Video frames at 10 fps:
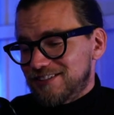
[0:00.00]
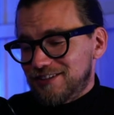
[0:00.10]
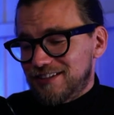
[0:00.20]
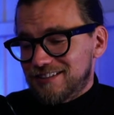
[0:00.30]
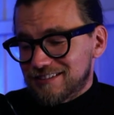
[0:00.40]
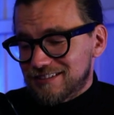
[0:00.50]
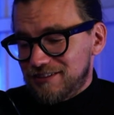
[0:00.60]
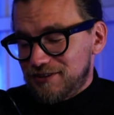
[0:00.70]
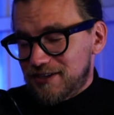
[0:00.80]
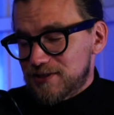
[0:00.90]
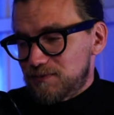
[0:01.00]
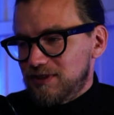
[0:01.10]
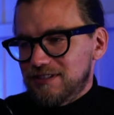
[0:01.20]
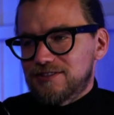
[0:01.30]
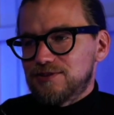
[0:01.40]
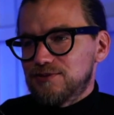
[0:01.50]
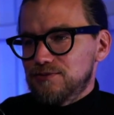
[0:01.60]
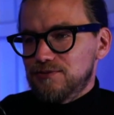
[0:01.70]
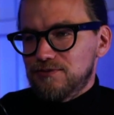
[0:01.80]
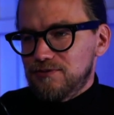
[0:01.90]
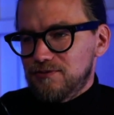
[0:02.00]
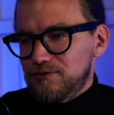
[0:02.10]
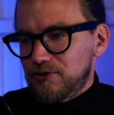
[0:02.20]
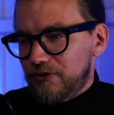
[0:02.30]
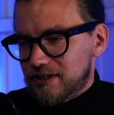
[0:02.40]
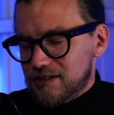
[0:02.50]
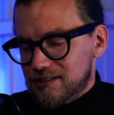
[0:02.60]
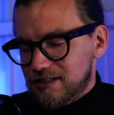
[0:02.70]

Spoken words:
You can speak to Notice